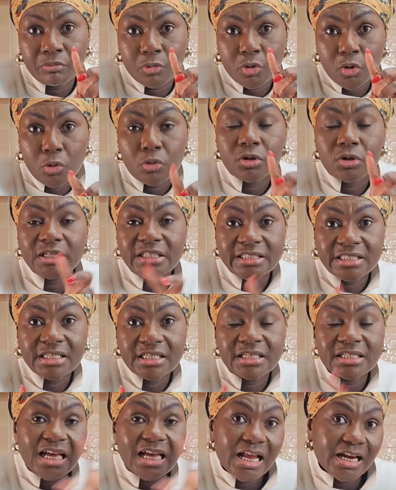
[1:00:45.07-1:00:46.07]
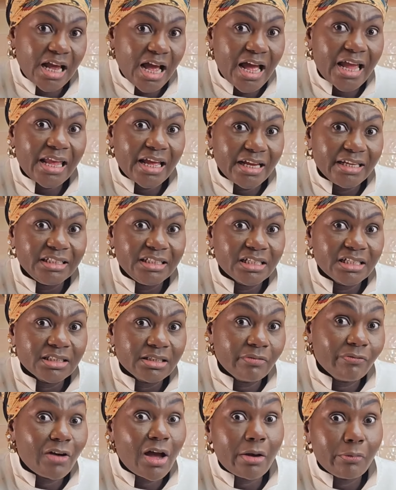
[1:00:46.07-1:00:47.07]
quality that I
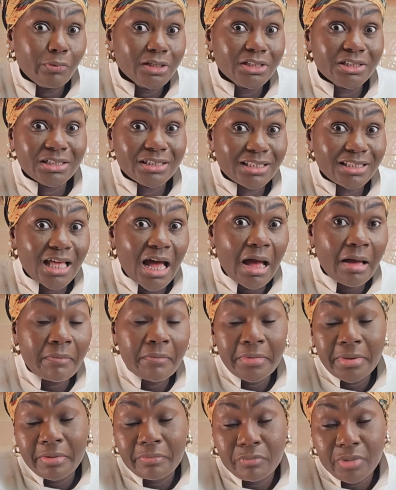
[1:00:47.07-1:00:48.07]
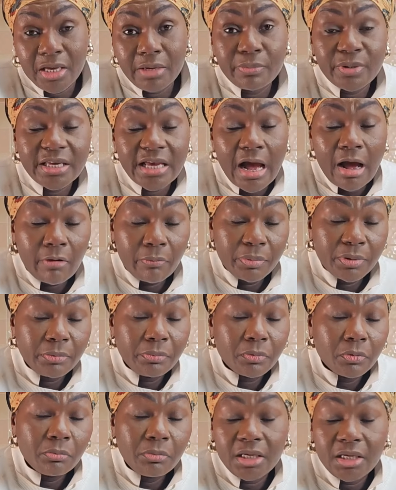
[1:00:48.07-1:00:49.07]
identify, which is that maybe how
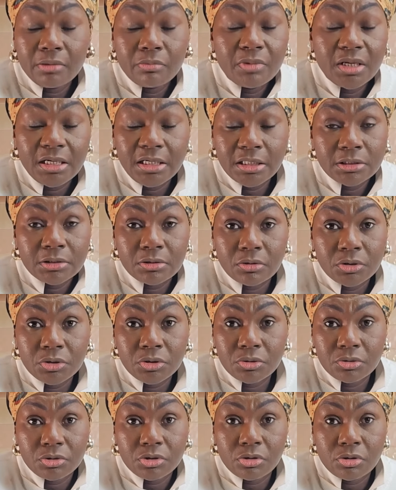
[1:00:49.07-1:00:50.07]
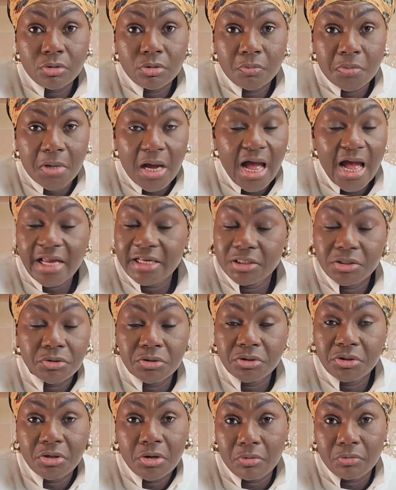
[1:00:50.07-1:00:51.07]
people make millions on YouTube, I
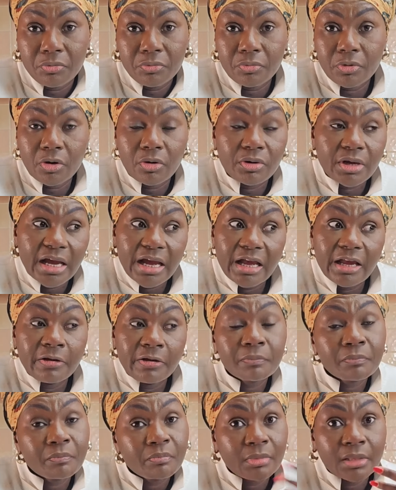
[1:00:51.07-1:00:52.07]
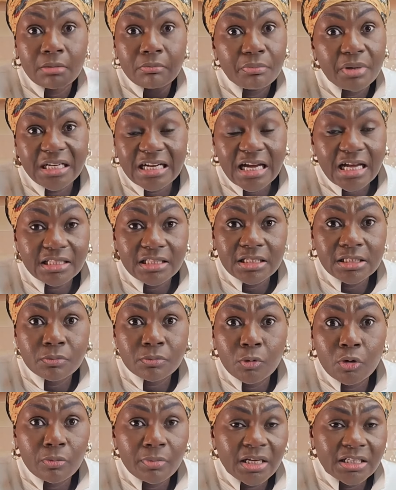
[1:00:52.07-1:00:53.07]
don't know, okay? But at this
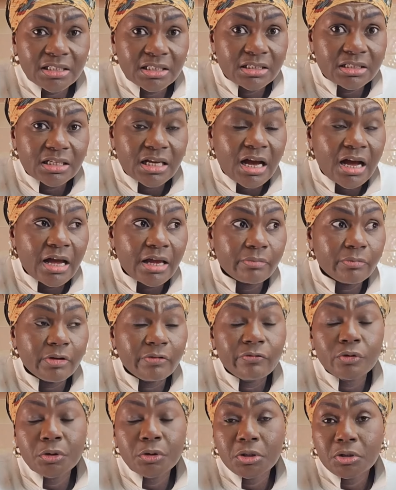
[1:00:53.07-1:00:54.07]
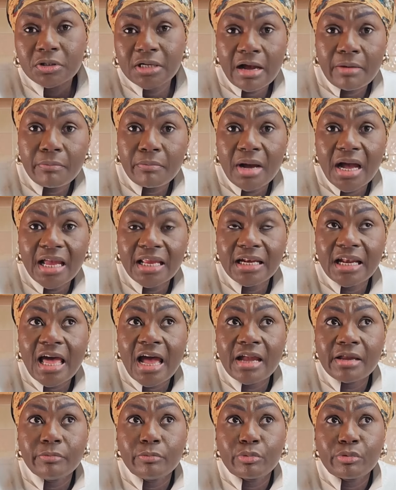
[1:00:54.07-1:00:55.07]
moment in time, if you look at my
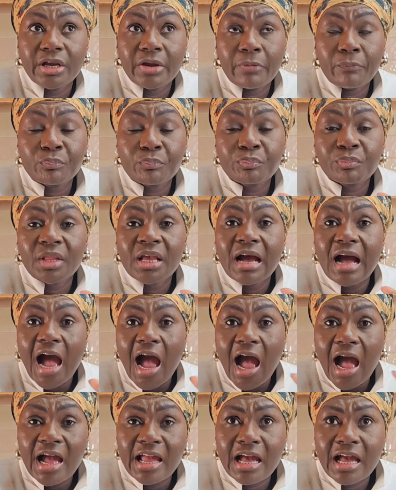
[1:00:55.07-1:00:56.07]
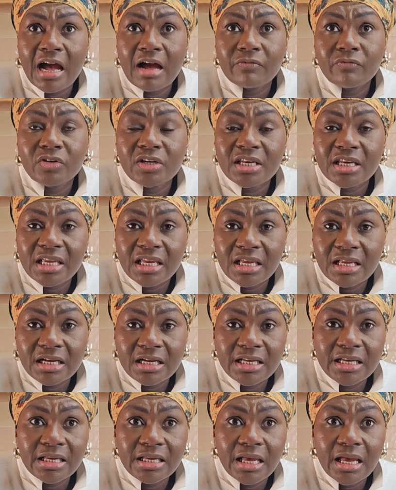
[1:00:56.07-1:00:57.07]
library, I have
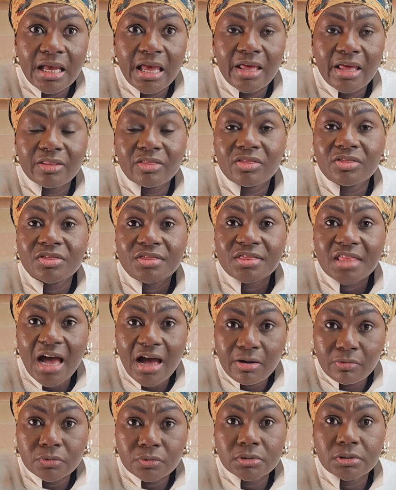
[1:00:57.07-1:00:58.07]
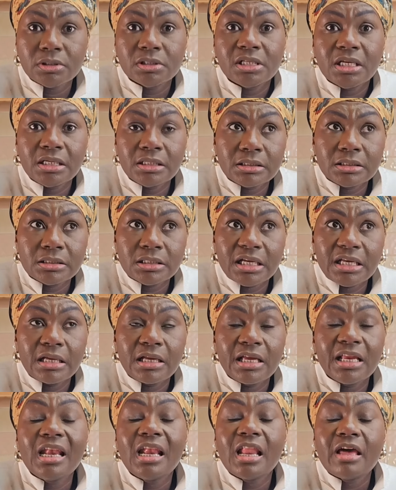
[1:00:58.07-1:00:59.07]
nearly
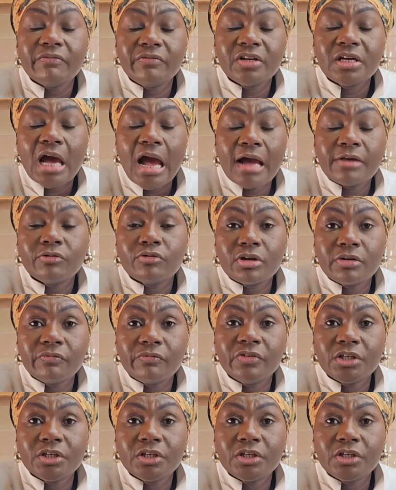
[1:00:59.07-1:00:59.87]
1,100